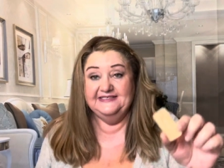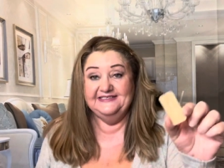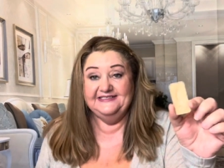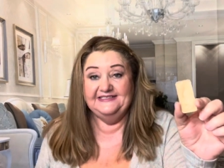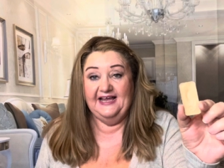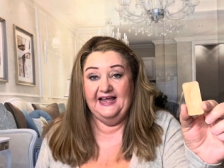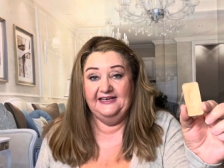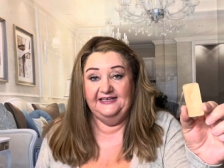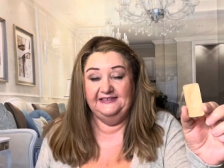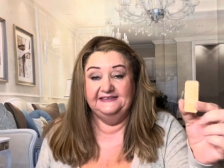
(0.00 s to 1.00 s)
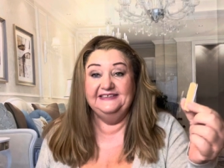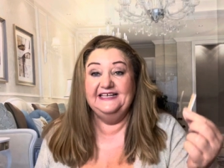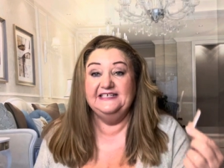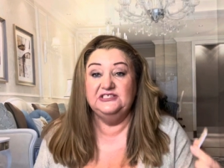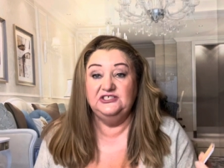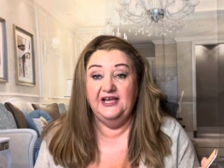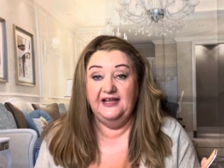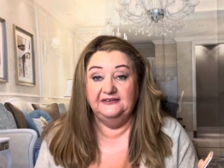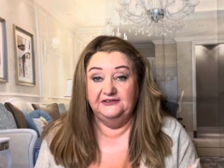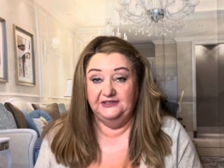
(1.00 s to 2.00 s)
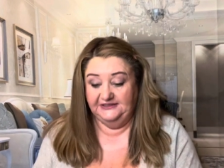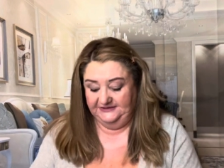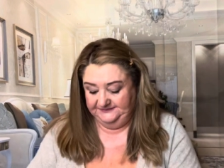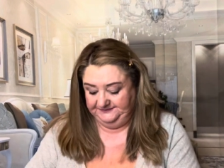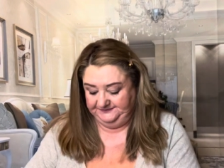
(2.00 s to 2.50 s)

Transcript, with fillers: Sandy. It's yellow looking.